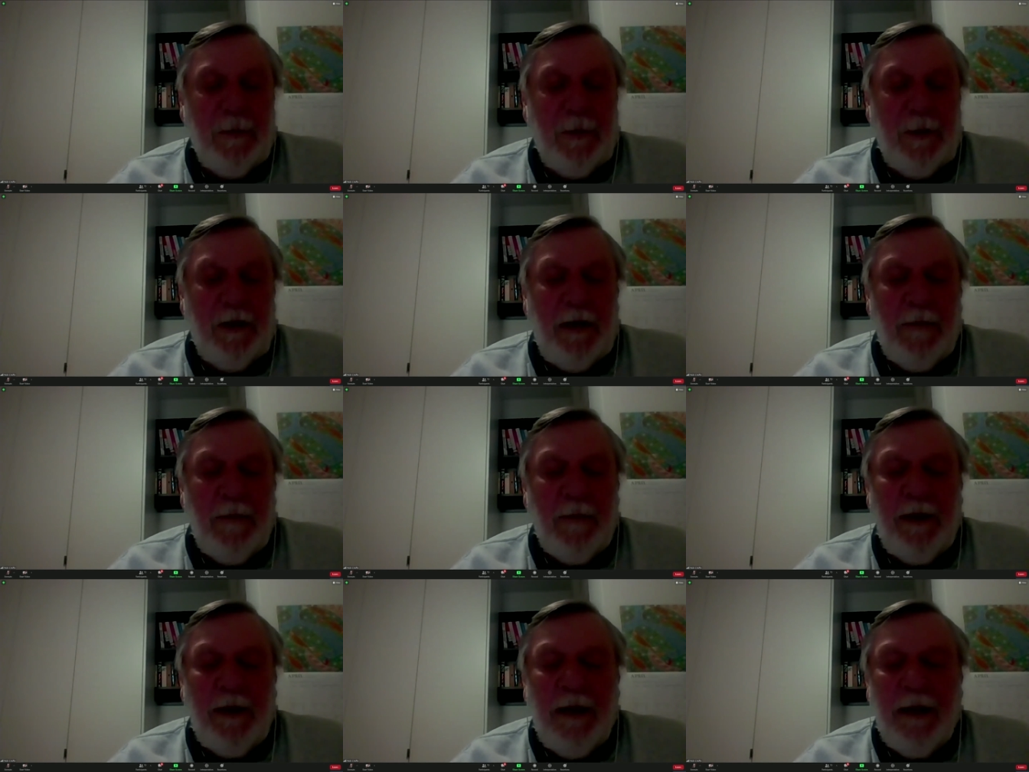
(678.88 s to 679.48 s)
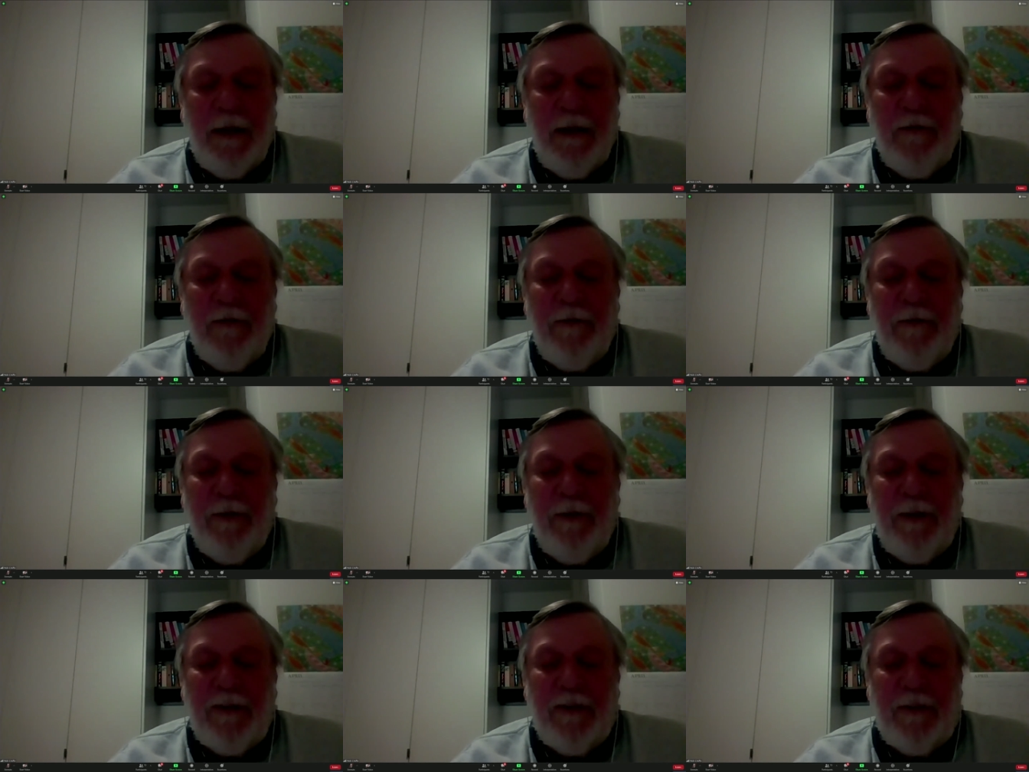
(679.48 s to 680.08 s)
Well, I would argue
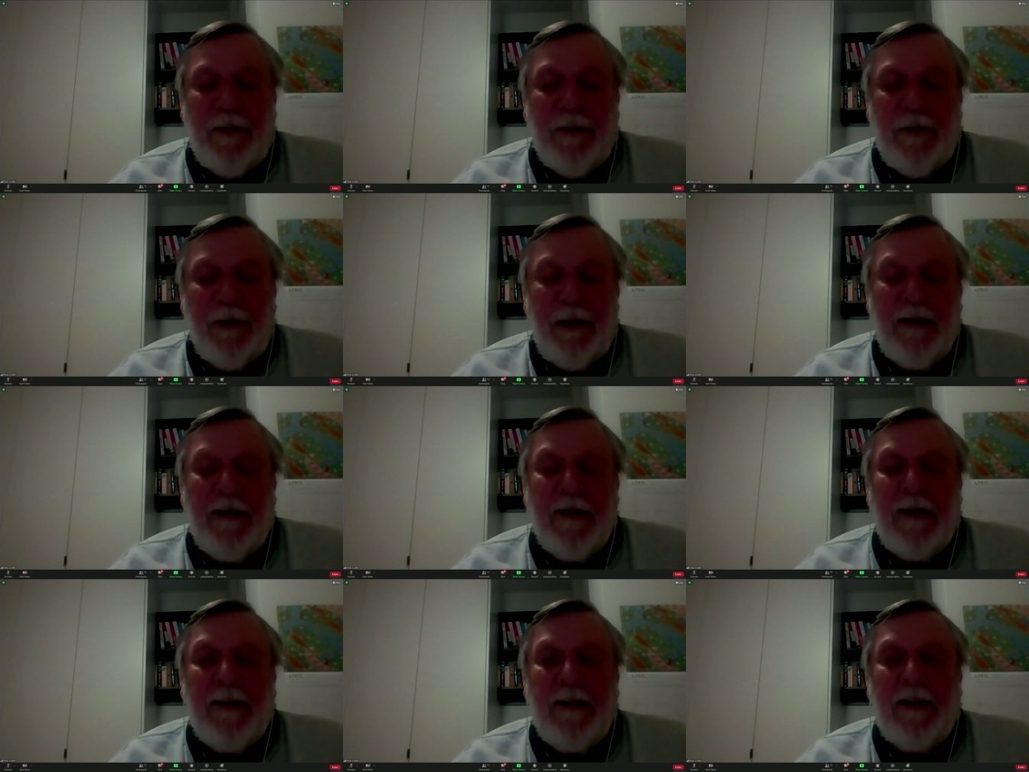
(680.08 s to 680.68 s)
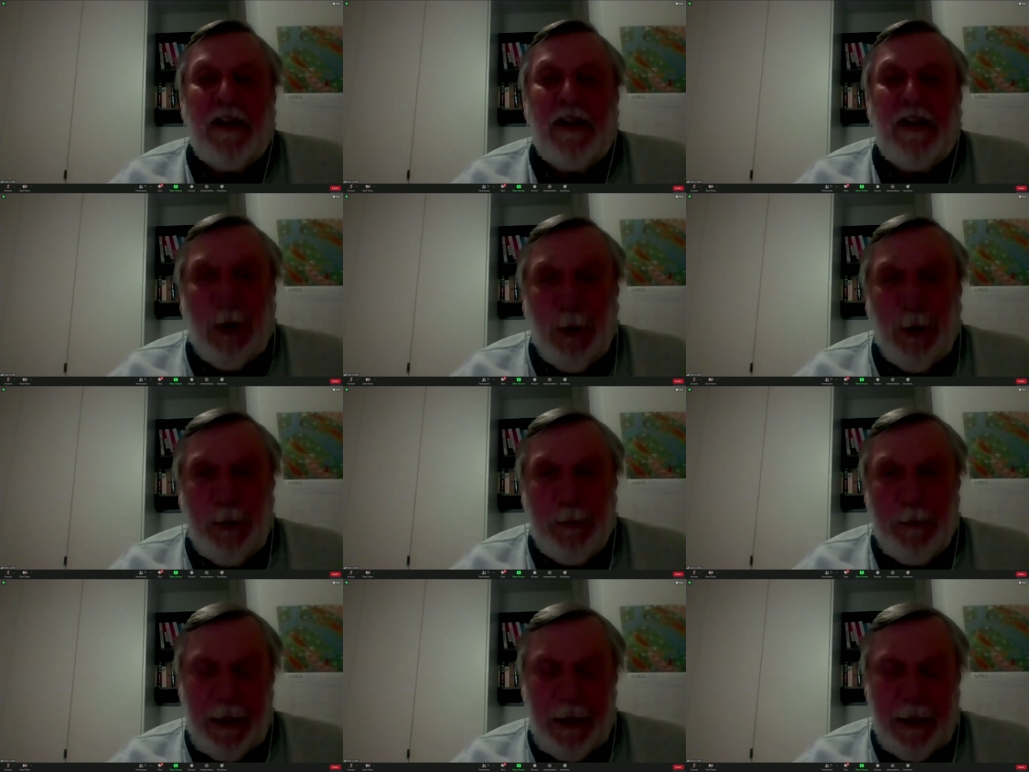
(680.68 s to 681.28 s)
very strongly that it
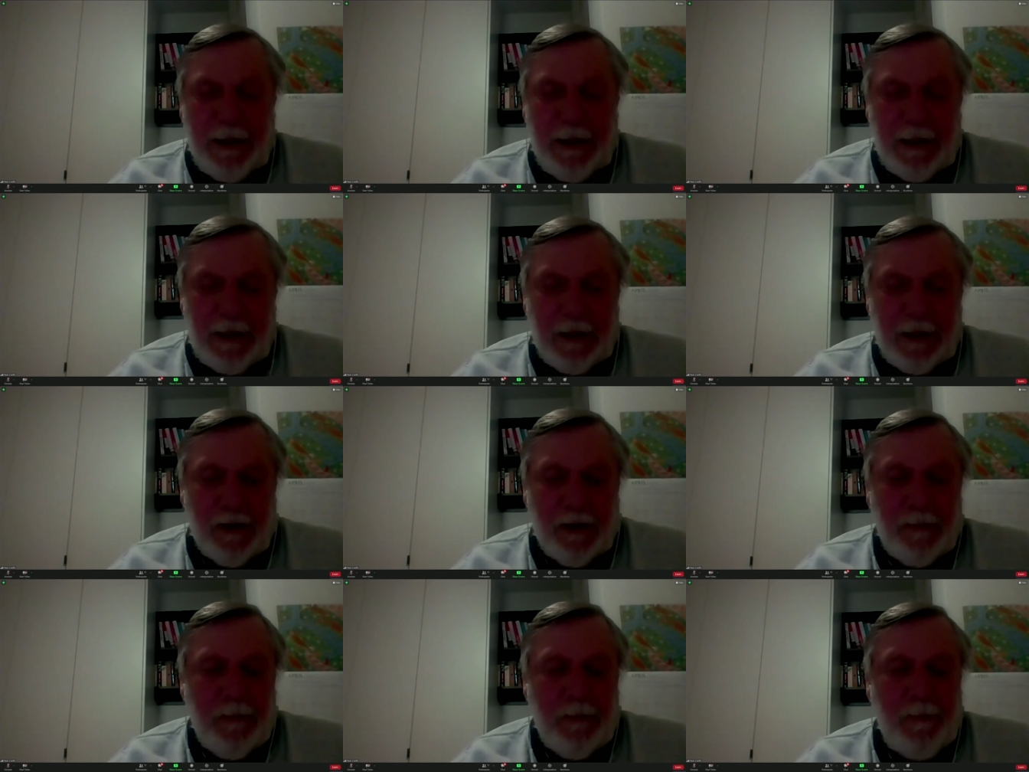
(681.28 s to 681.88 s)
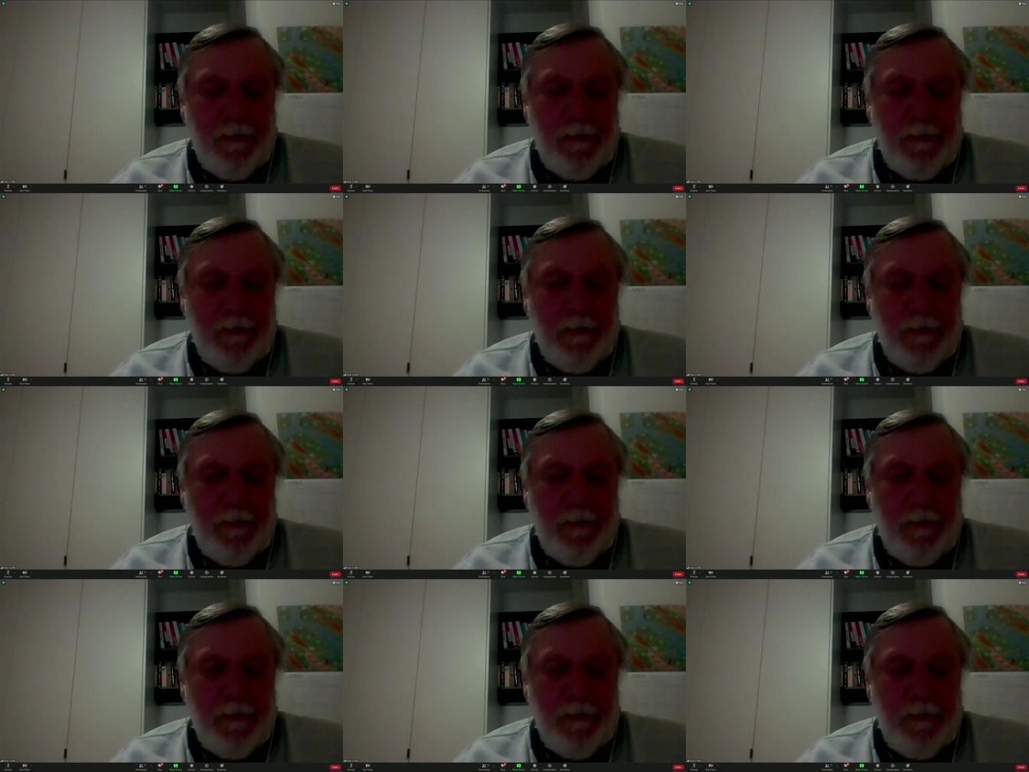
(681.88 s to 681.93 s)
should be their job.